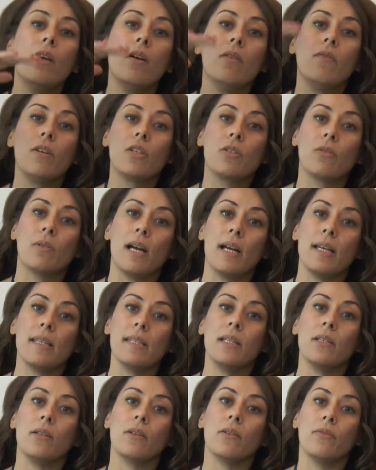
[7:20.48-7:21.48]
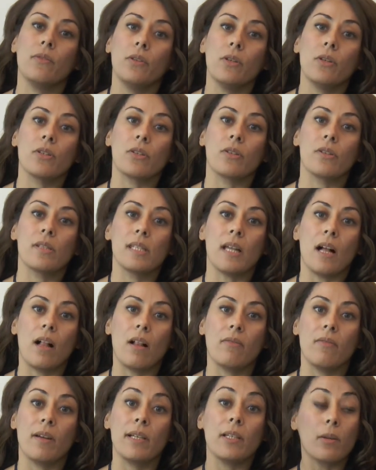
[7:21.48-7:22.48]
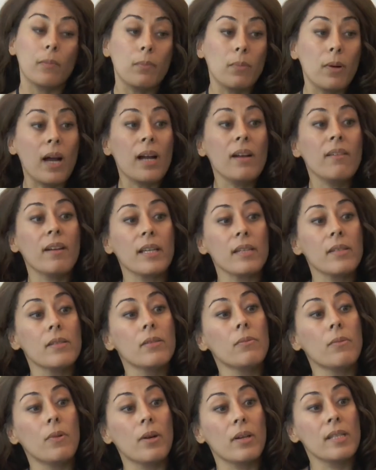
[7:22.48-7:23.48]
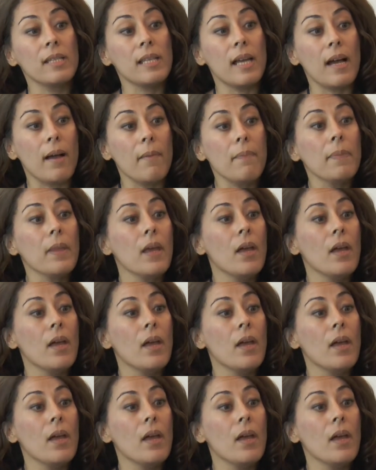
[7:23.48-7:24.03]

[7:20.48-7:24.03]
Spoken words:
visualizing your future self and your progress towards that,